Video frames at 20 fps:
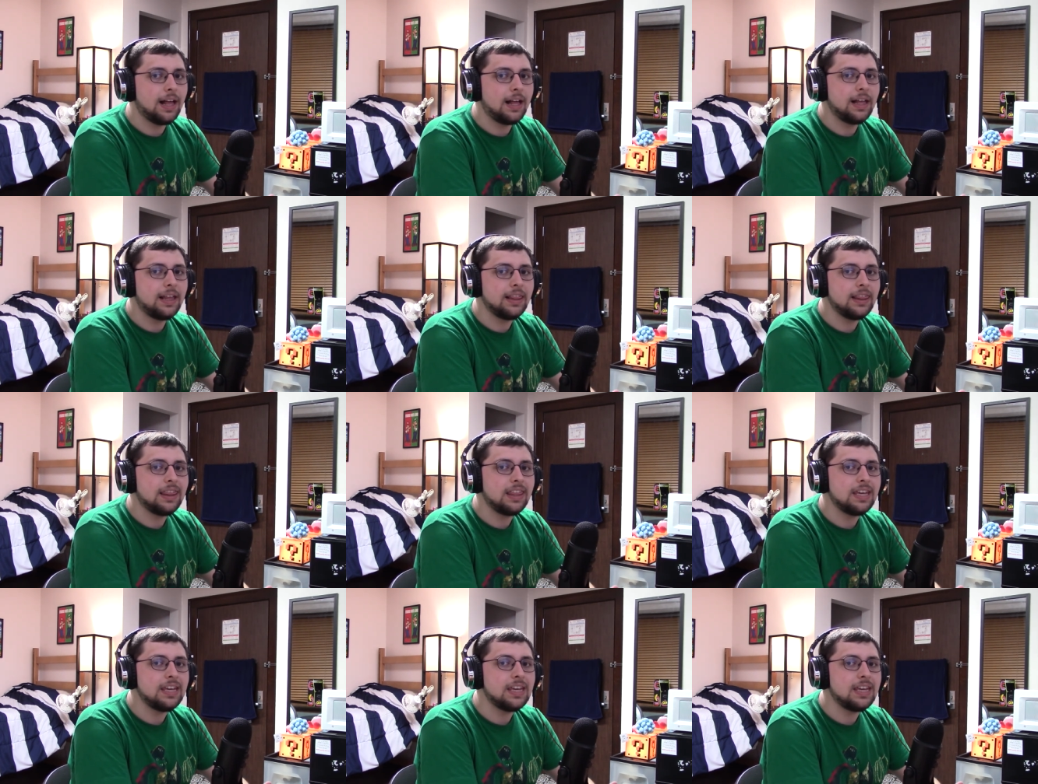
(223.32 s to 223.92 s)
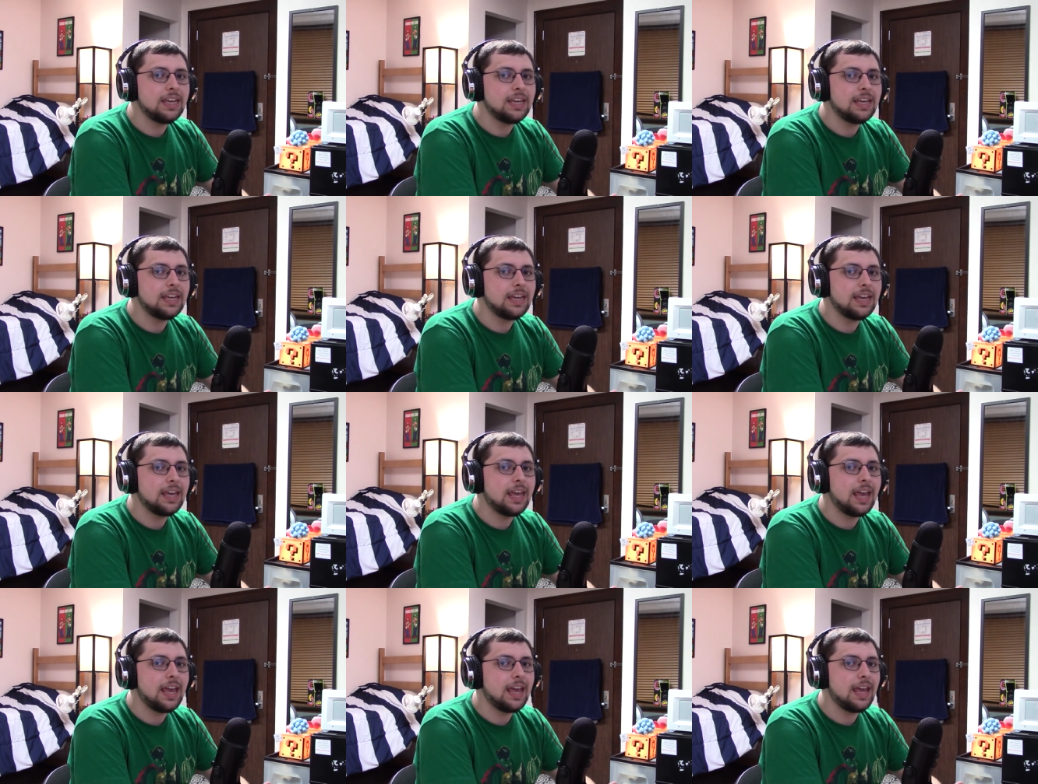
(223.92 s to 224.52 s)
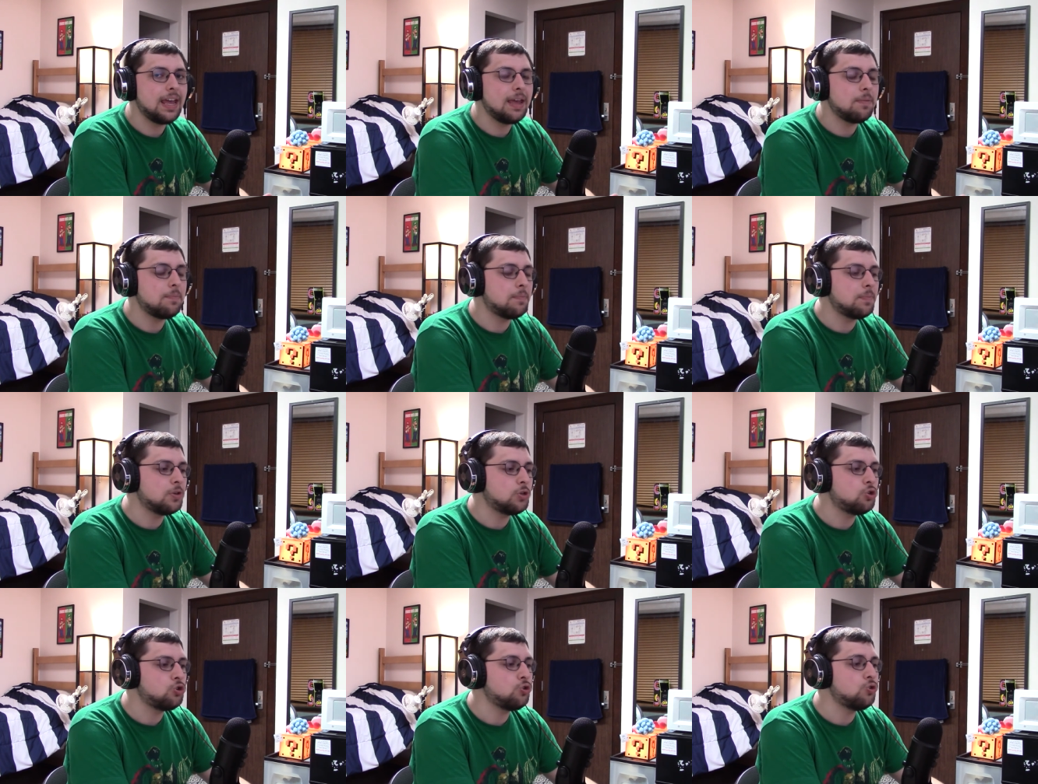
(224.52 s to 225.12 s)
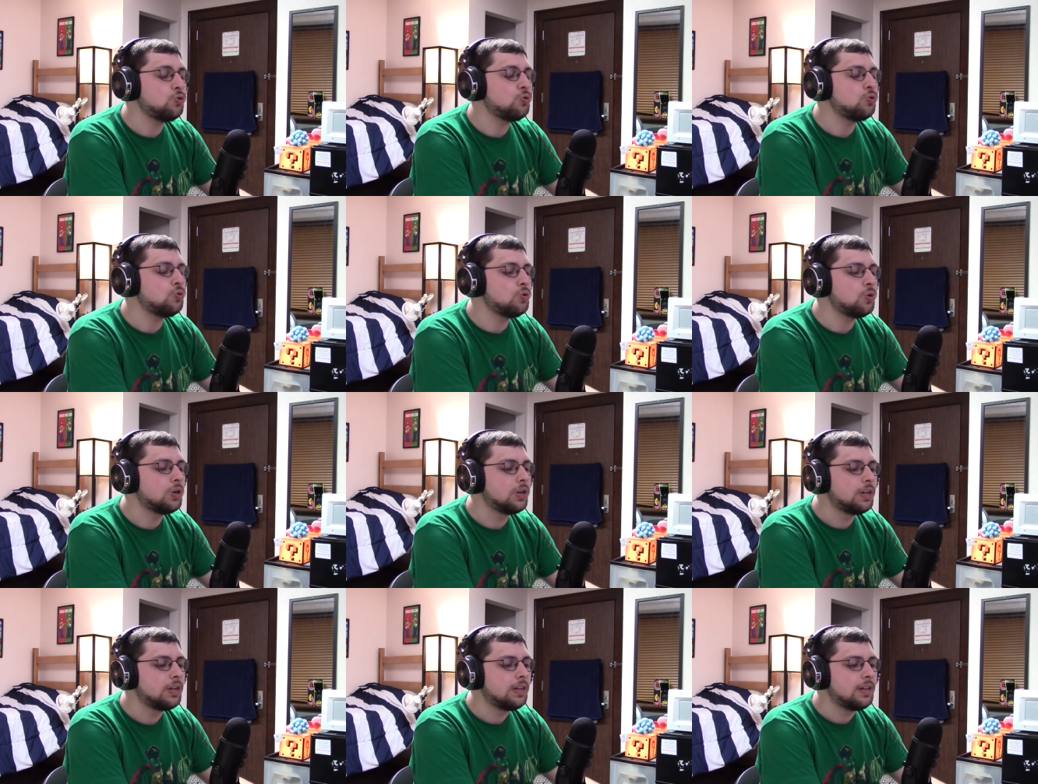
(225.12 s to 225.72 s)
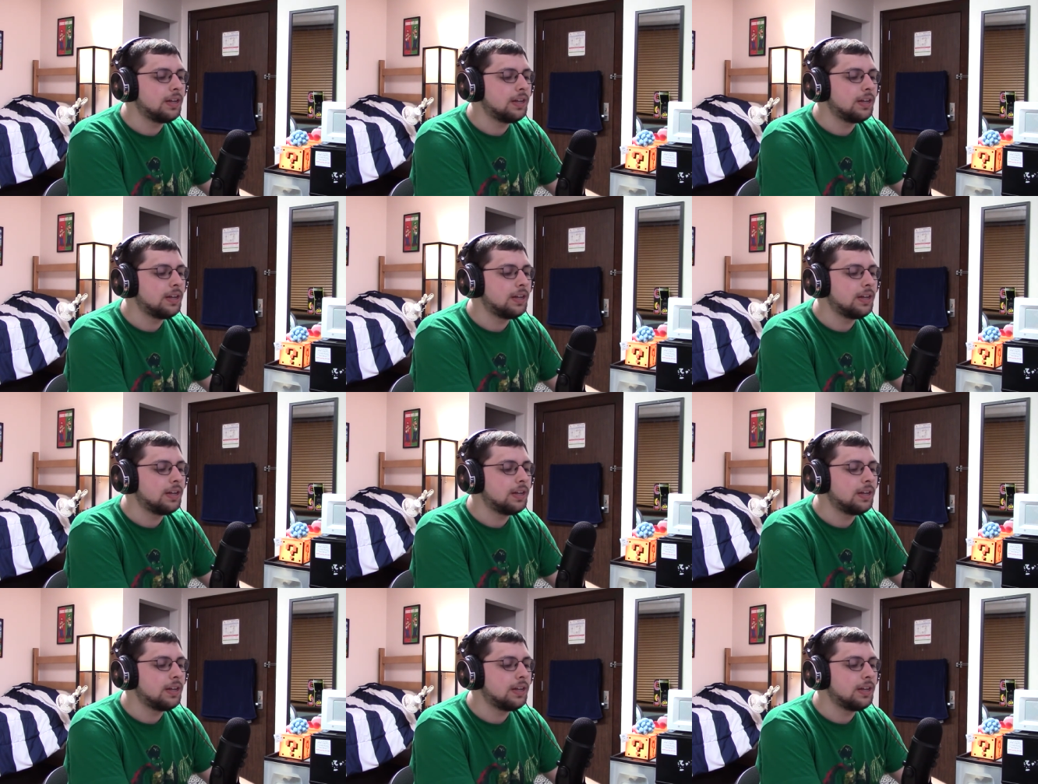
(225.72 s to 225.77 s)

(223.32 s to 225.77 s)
the game to